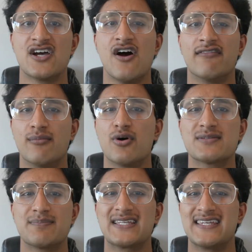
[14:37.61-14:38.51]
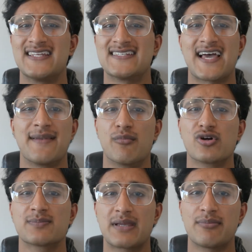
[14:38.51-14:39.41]
For most beginners and
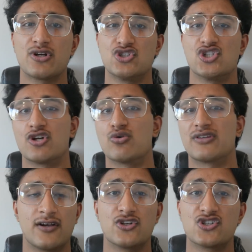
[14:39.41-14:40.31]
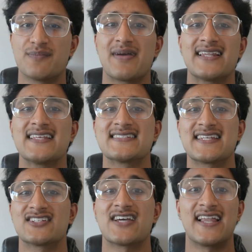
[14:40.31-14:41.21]
most people in general, you should mainly
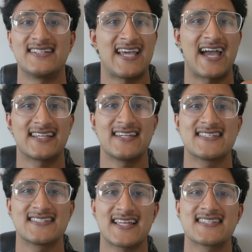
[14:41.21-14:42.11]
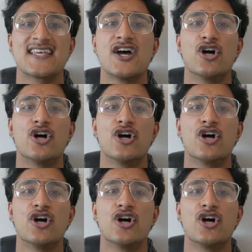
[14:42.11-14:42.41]
stick to antagonist sets,